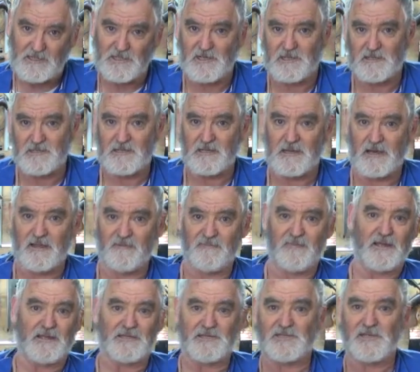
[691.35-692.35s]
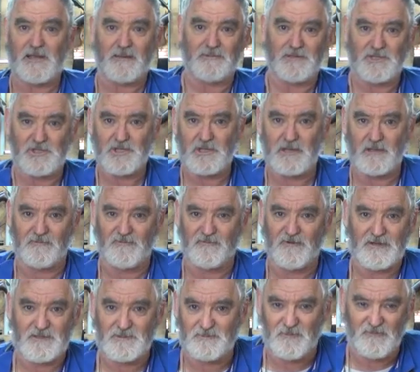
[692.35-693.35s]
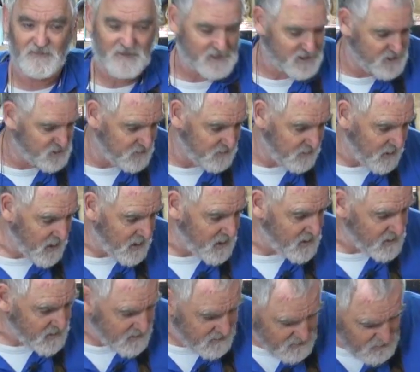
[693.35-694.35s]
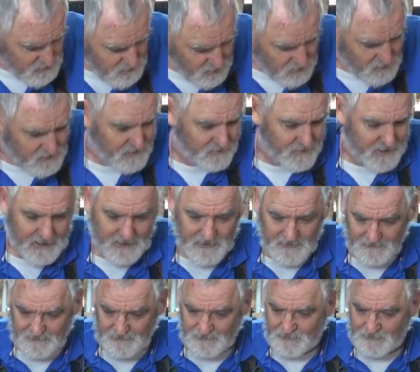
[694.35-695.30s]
So it's going to have that shabby chic French provincial sort of look about it.